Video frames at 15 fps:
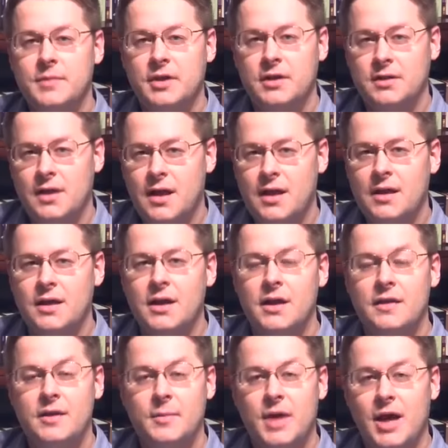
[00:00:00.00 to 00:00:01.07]
but Allah,
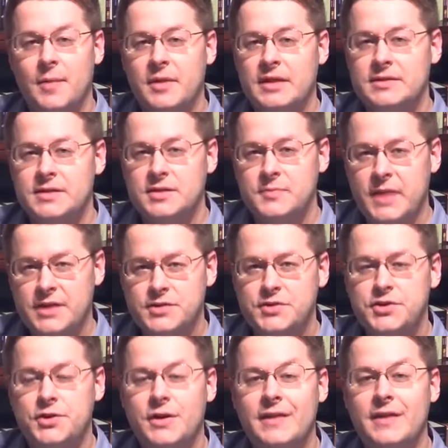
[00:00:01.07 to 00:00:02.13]
that Muhammad is his
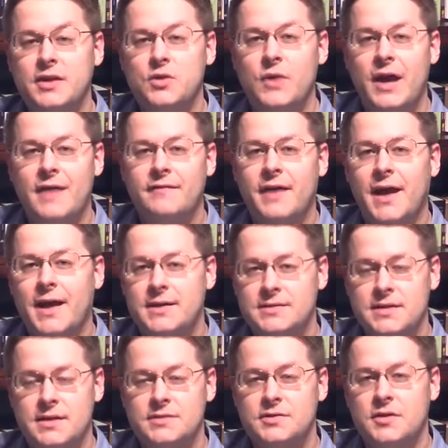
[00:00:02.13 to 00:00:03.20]
messenger, and that you have
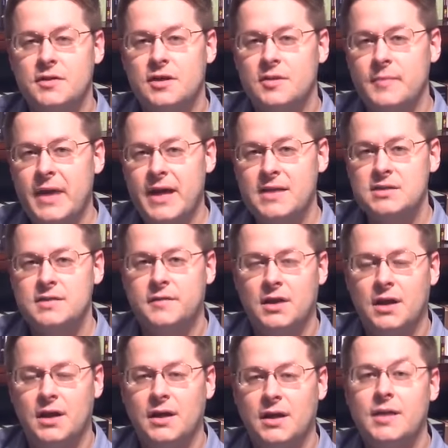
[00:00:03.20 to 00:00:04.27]
access to the commands of
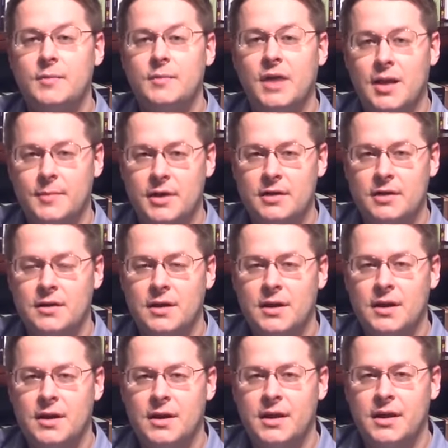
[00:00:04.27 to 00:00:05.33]
Allah and Muhammad.
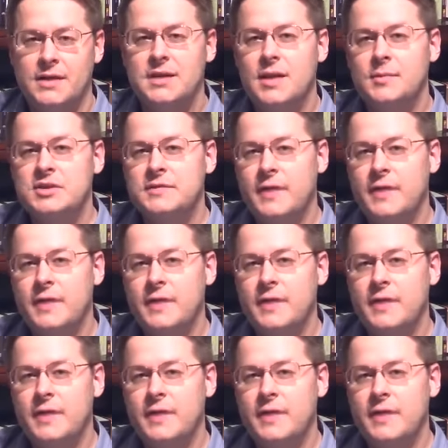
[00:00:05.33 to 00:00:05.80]
Islam is